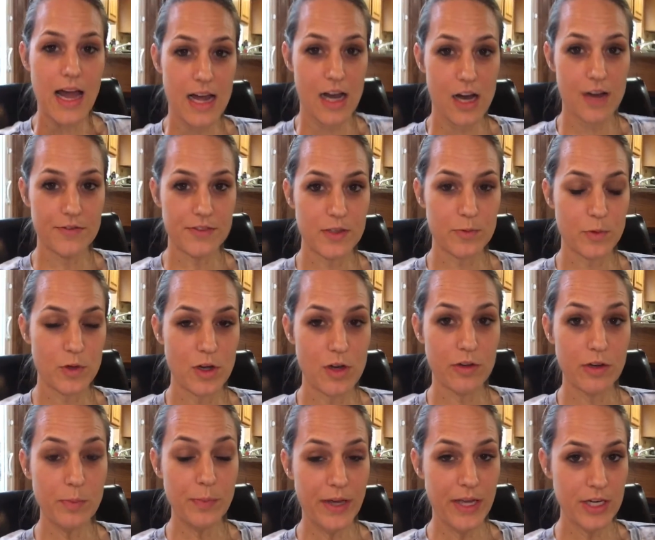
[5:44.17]
I often will
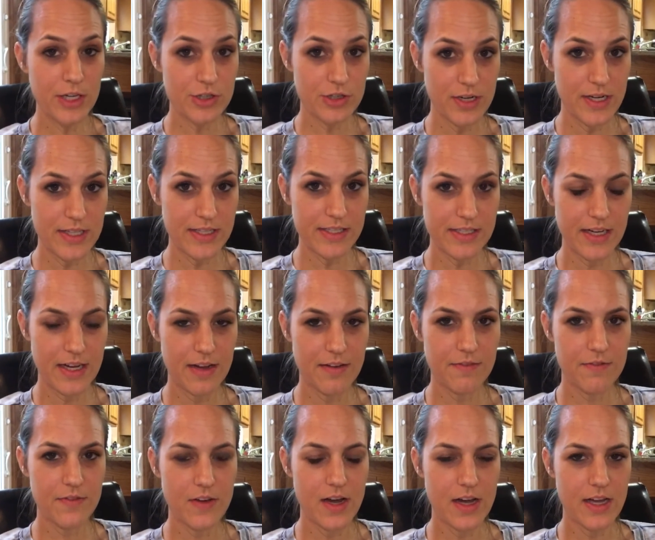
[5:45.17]
go to Pinterest
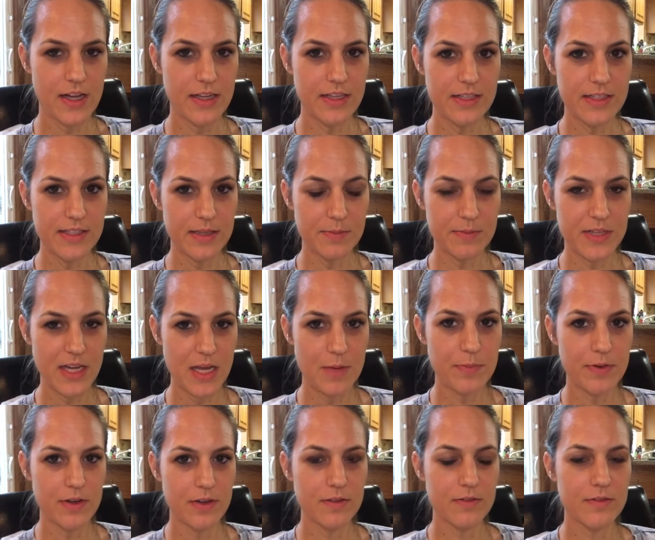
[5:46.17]
and find some
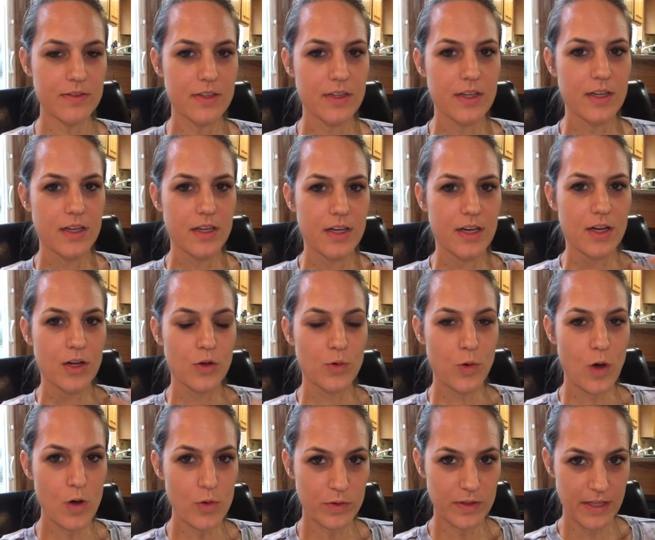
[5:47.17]
type of
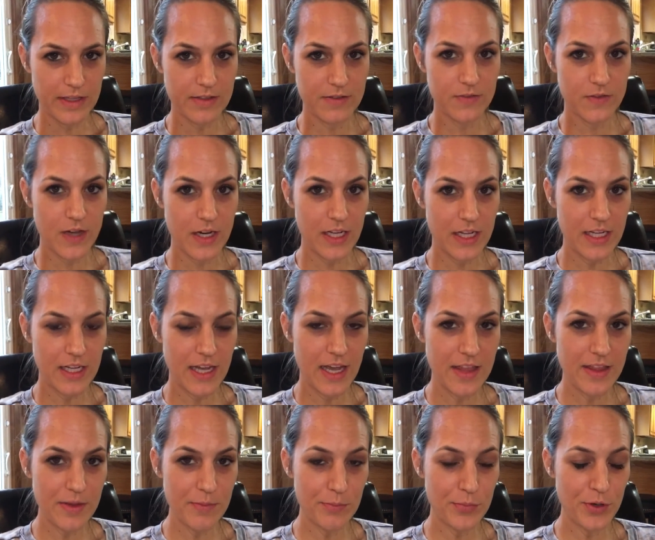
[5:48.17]
quote that's funny
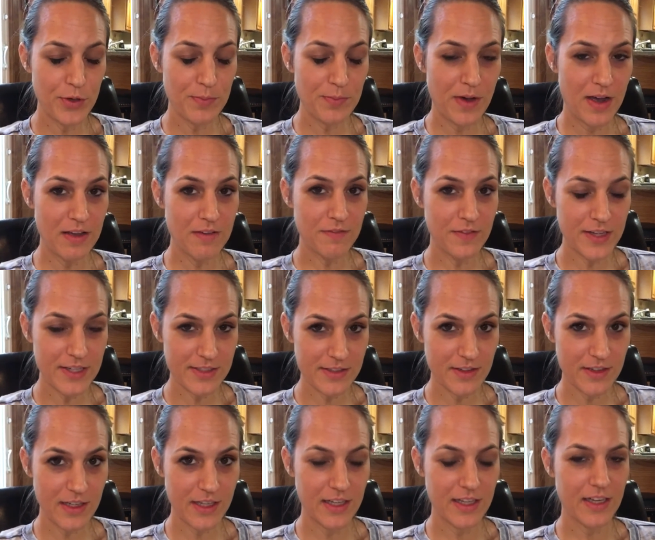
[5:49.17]
and then put my face
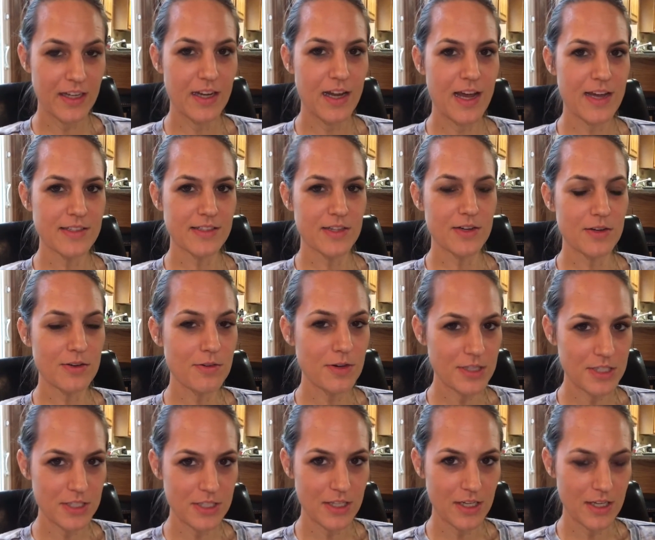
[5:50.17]
on it and ask a
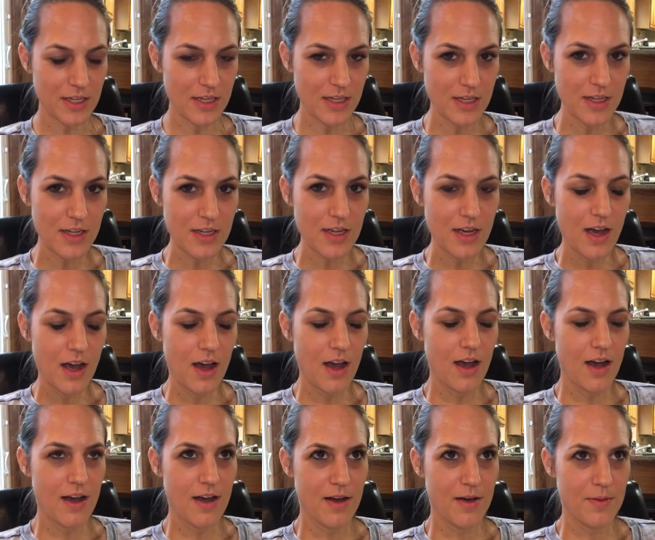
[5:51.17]
question.
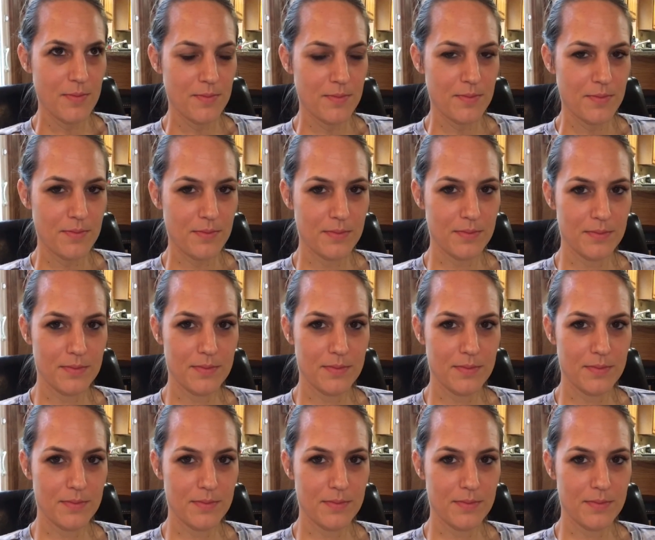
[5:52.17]
And